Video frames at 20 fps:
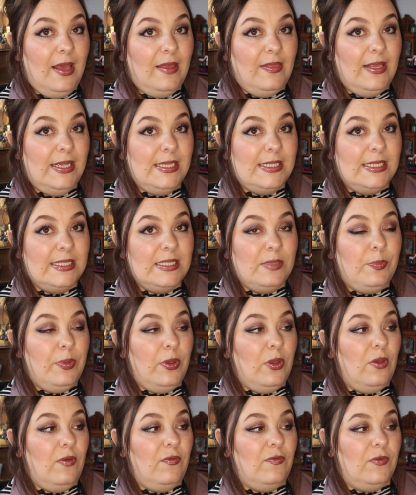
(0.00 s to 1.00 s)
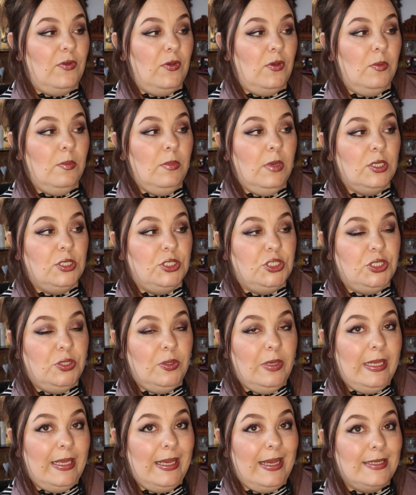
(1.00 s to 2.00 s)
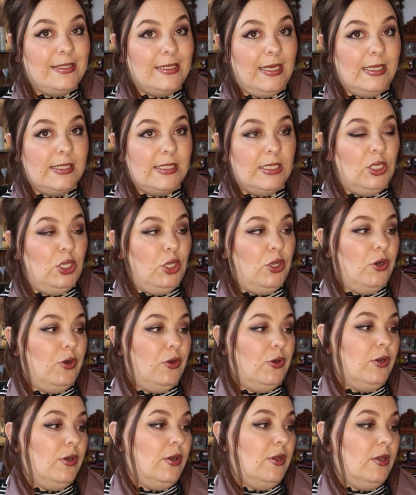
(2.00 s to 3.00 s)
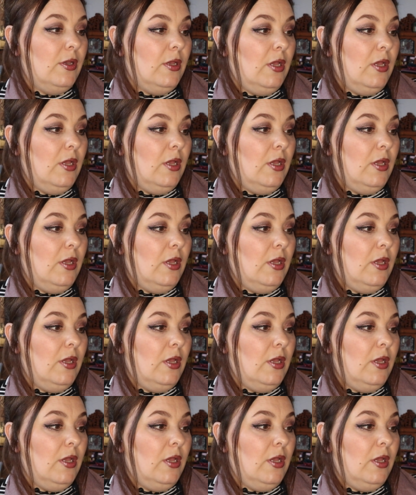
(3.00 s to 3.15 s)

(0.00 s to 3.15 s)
This is a perfume, Juliet Has a Gun,